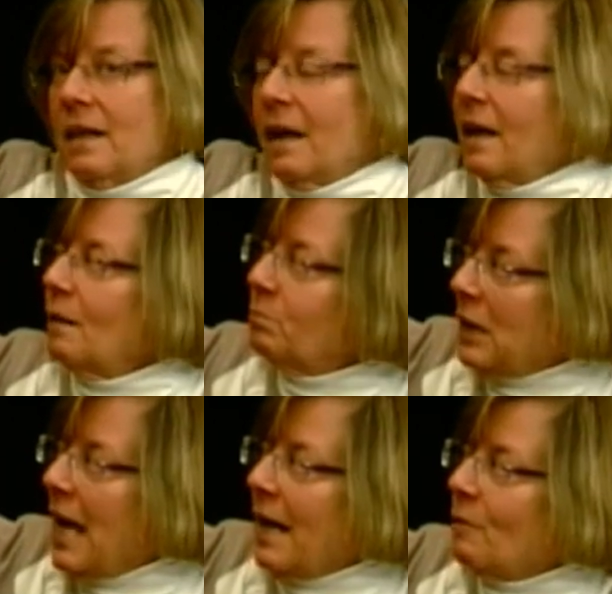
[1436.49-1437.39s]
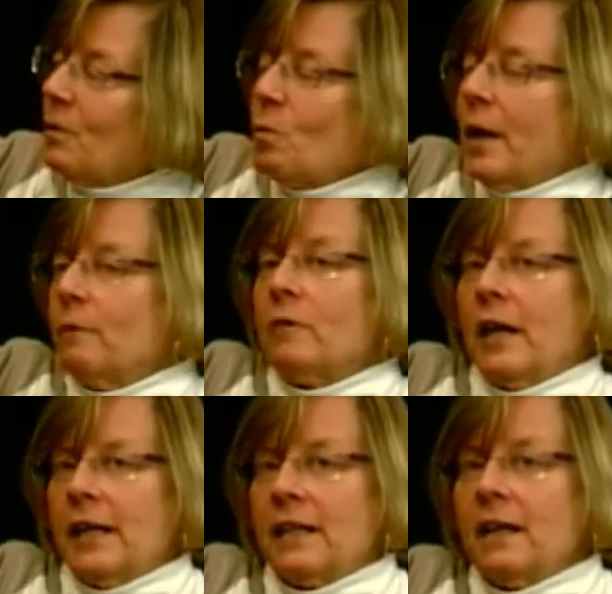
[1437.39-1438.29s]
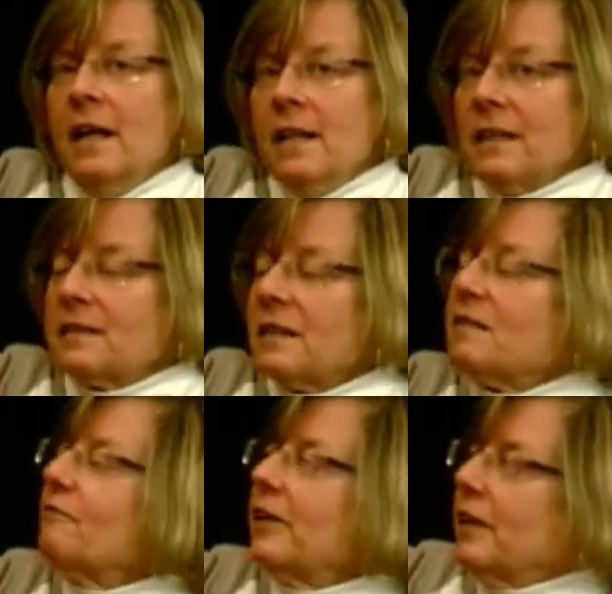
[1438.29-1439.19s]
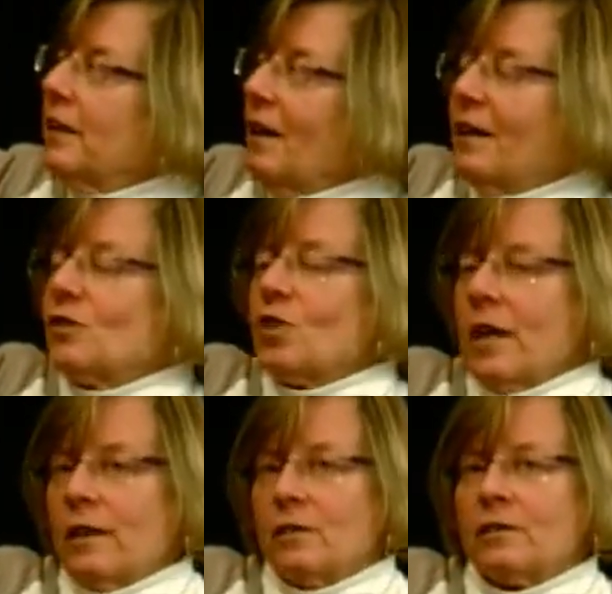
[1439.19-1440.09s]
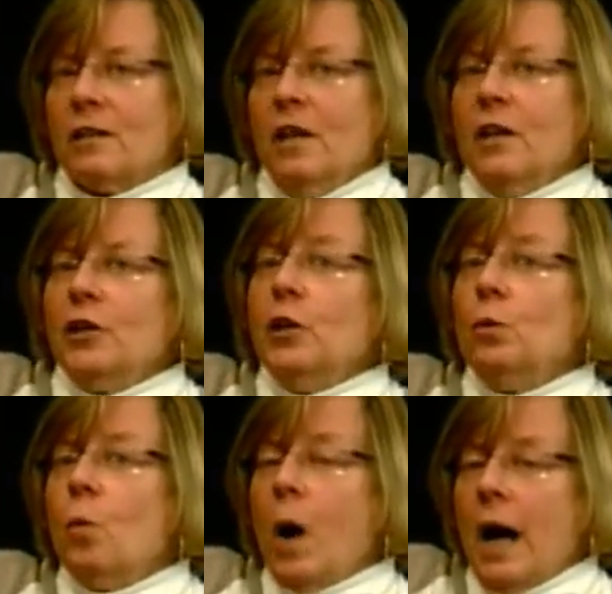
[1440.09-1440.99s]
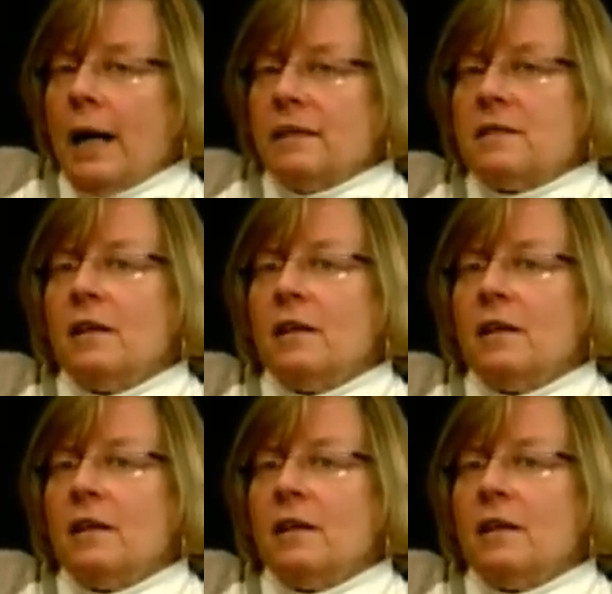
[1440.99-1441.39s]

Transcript: uh, black with white writing that says in very large letters, you want,